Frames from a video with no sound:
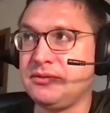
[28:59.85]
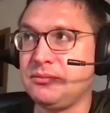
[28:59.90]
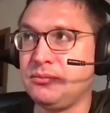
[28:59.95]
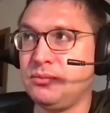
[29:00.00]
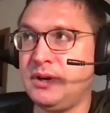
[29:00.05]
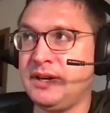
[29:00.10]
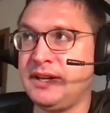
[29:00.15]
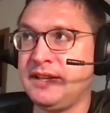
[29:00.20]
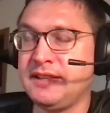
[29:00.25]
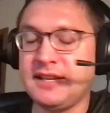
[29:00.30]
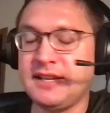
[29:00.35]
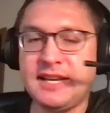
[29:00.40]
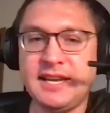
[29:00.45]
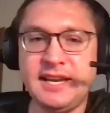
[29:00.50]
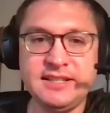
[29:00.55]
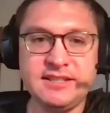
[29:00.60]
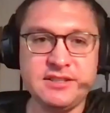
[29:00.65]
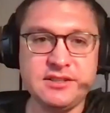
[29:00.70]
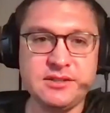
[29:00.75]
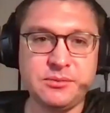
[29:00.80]
one of the
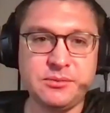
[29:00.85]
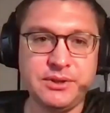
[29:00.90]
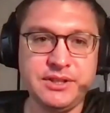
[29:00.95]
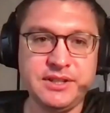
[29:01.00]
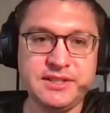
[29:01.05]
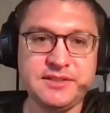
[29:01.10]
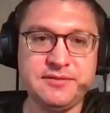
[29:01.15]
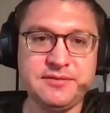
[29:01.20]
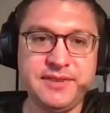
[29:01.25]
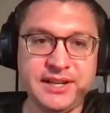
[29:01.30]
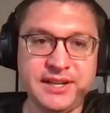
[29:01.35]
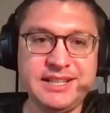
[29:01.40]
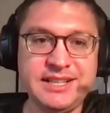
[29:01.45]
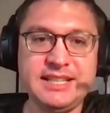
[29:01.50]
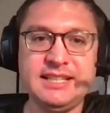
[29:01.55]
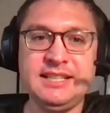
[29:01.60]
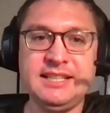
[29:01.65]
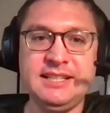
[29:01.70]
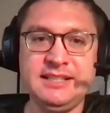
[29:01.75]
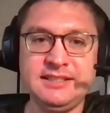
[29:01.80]
cases where it's
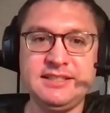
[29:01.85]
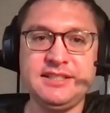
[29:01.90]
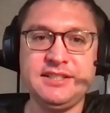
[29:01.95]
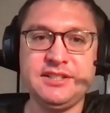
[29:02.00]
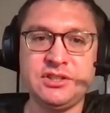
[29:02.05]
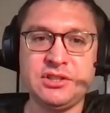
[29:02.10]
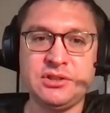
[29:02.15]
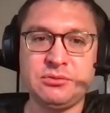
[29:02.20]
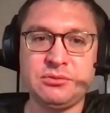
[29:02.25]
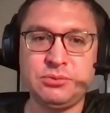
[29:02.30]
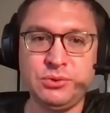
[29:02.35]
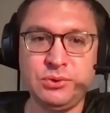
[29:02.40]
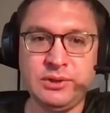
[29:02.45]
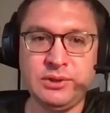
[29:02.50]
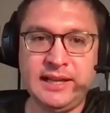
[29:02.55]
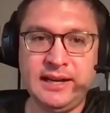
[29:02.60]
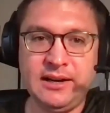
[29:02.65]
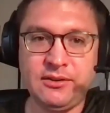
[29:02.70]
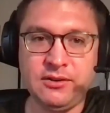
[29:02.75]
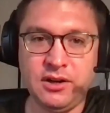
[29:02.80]
very easy to
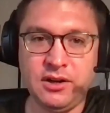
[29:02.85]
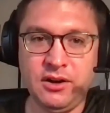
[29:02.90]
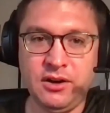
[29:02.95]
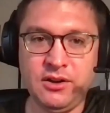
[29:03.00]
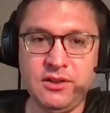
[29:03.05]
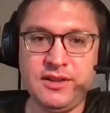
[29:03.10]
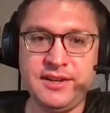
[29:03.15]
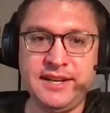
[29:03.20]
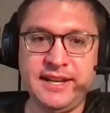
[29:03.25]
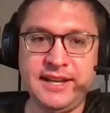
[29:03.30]
rule out all the